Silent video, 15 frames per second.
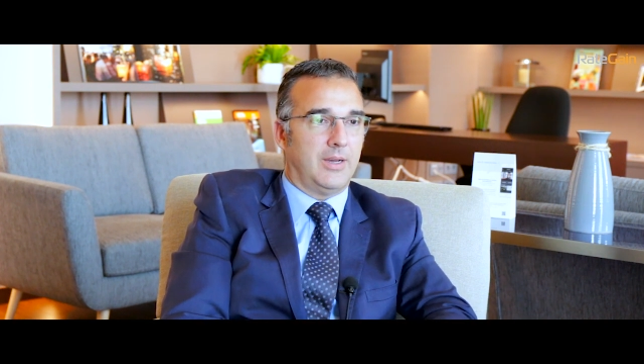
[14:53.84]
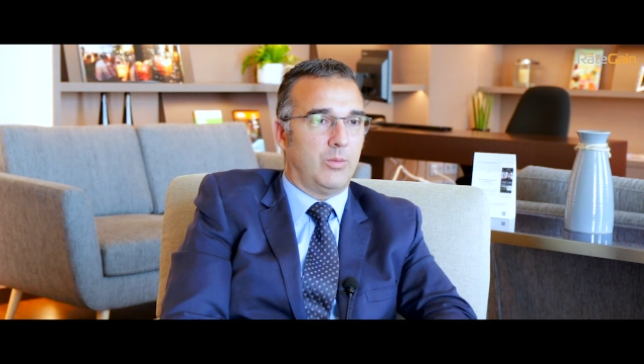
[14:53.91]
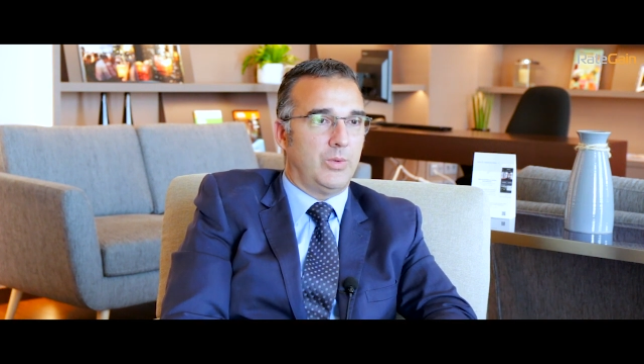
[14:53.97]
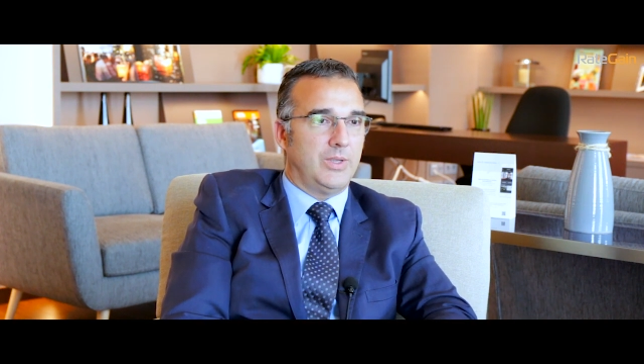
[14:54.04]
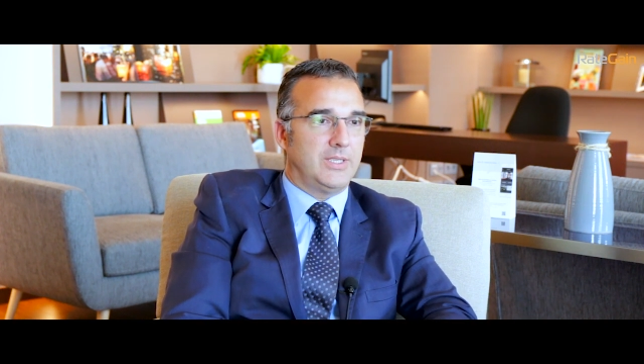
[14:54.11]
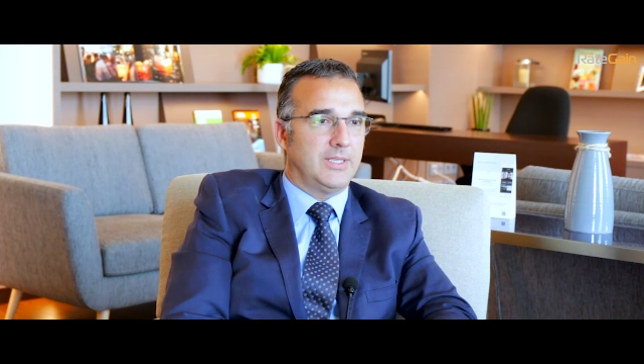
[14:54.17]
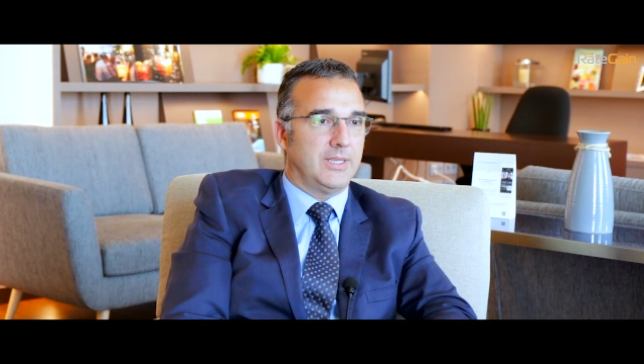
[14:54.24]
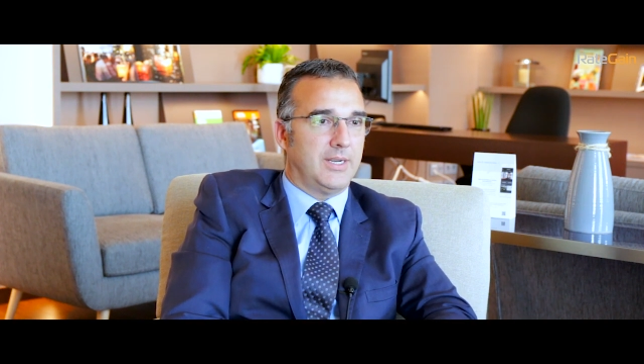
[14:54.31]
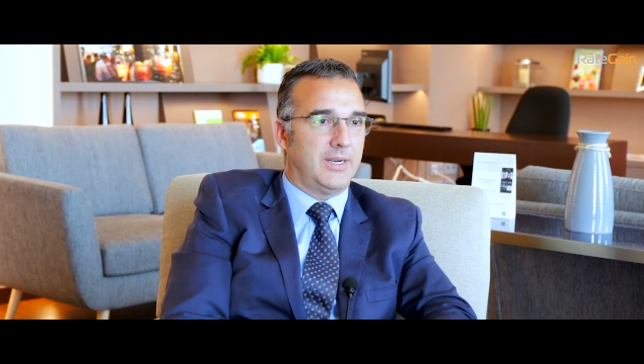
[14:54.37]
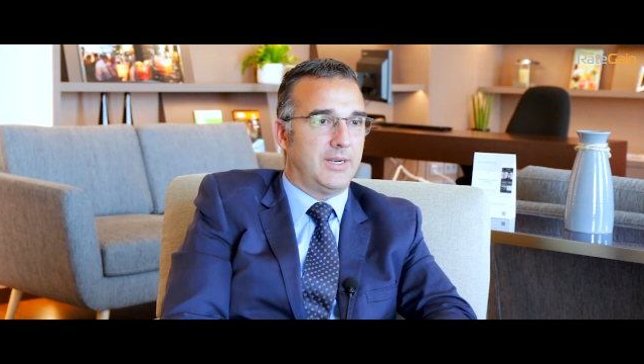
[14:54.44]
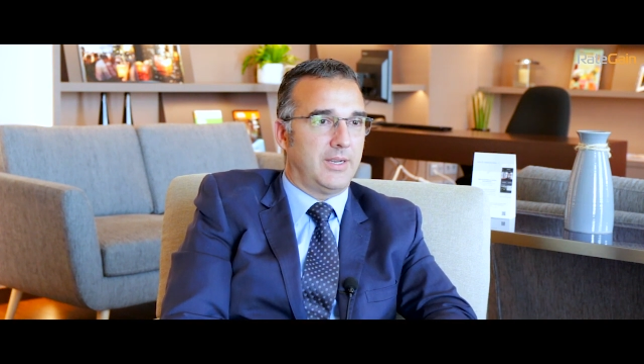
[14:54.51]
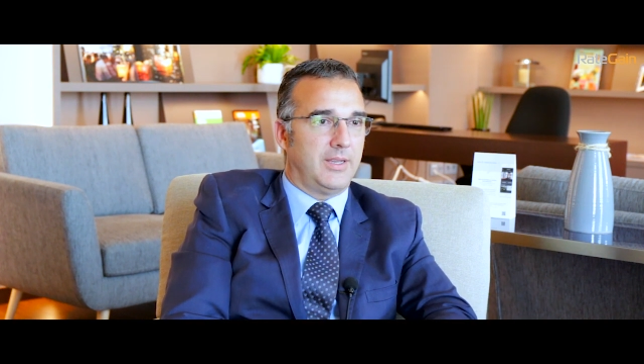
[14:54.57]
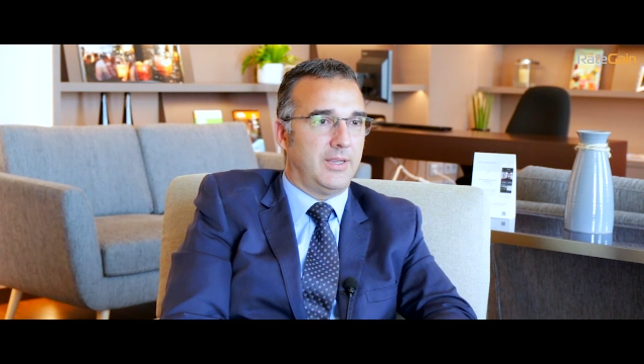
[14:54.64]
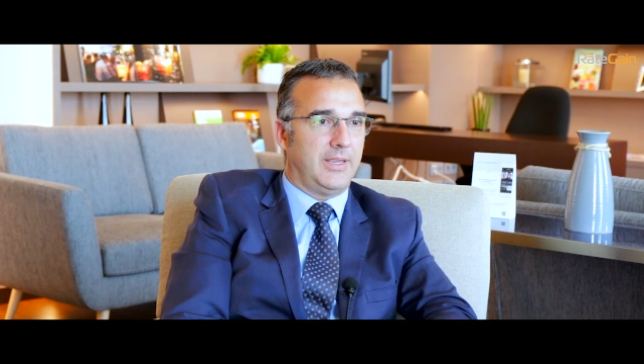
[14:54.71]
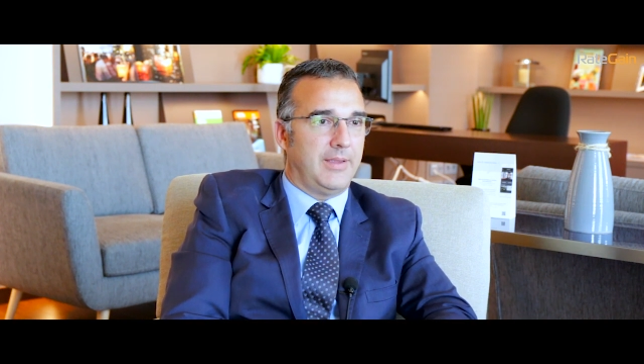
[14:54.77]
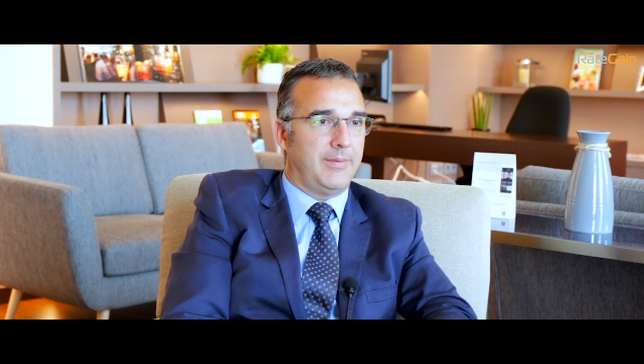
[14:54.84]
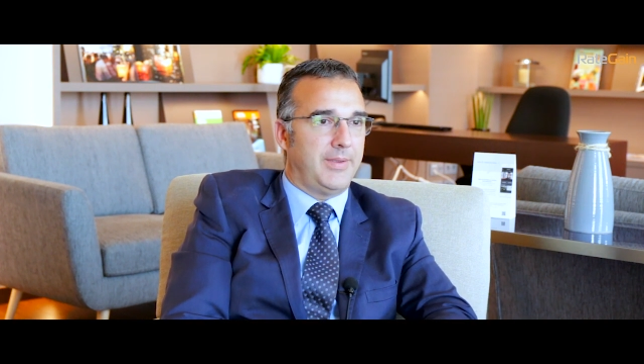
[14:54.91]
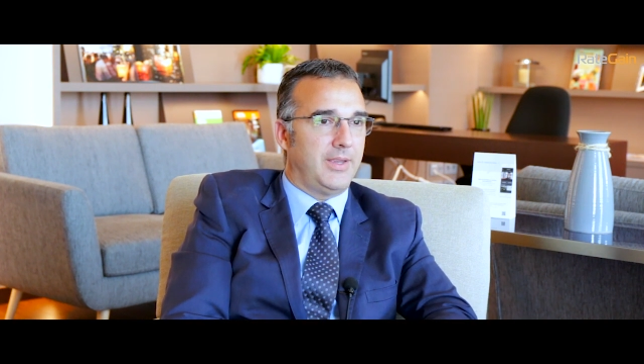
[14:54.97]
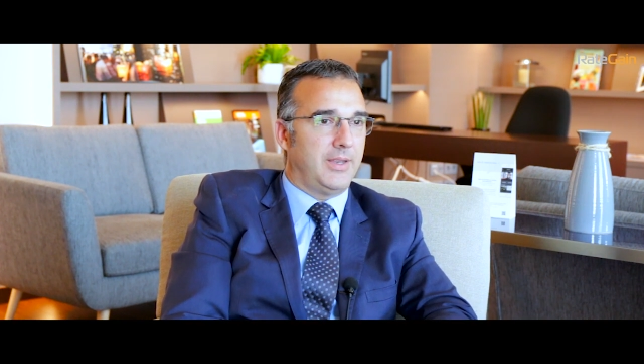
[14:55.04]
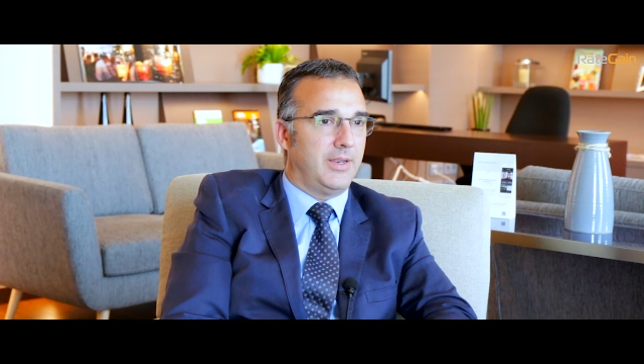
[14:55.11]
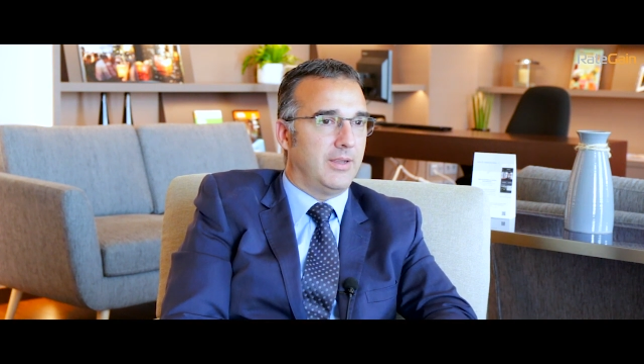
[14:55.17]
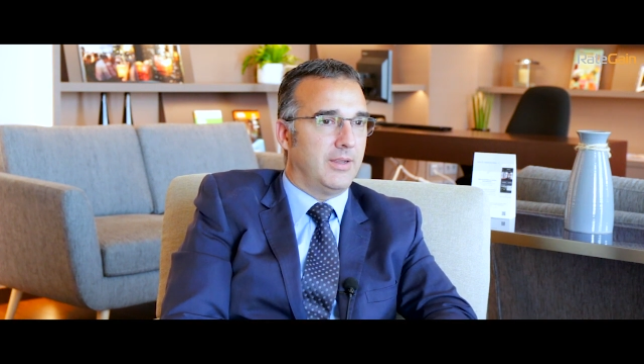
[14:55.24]
which are
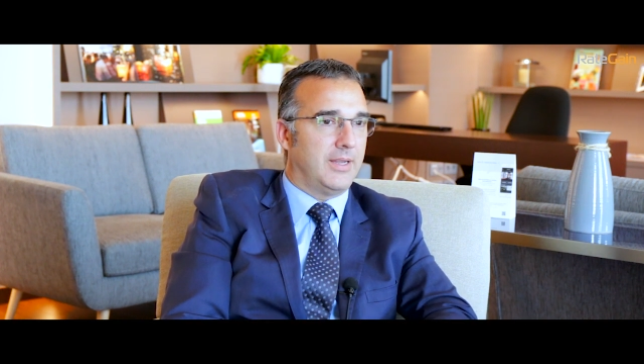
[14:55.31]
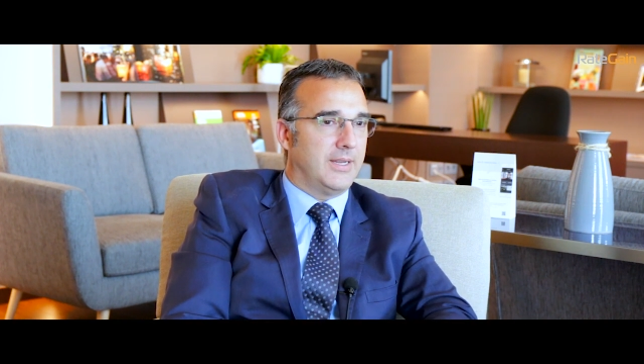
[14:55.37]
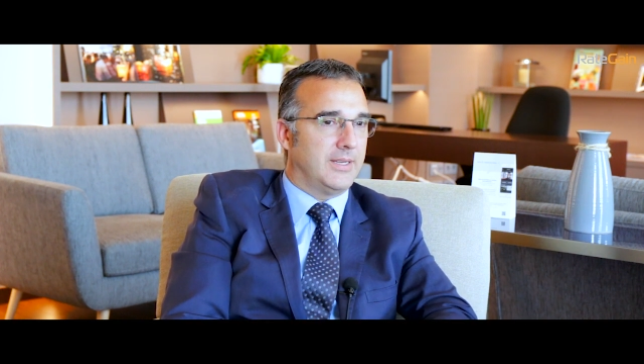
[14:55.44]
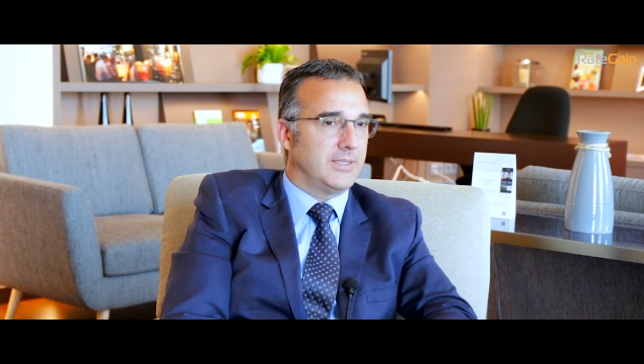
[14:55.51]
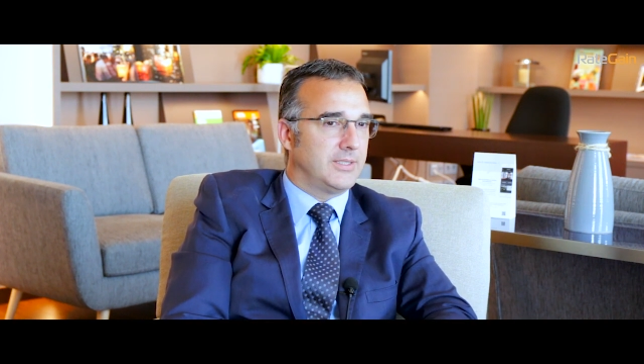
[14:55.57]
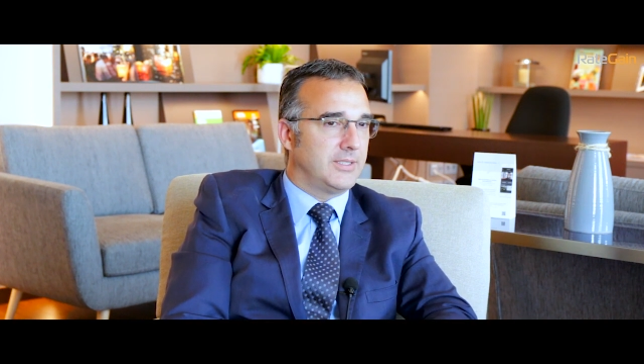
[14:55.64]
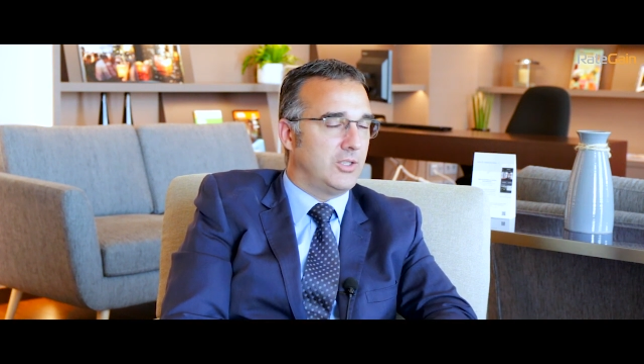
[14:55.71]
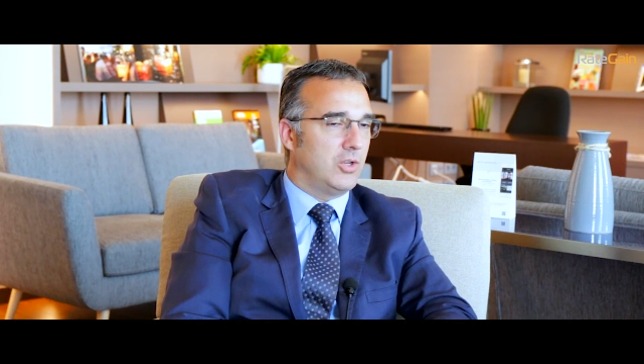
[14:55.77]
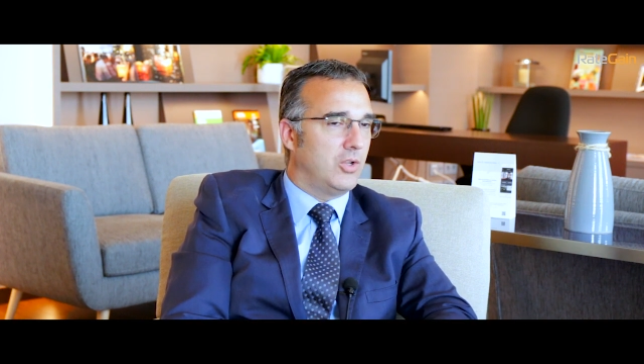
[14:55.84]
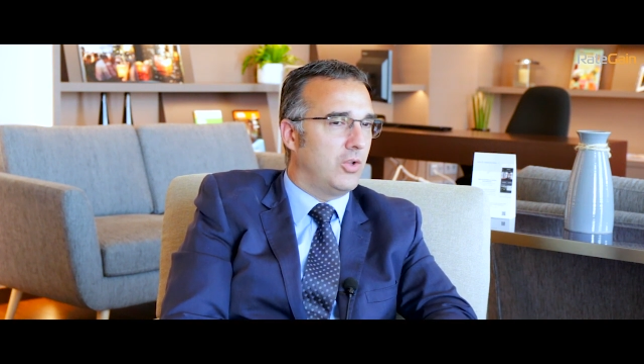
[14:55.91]
giving us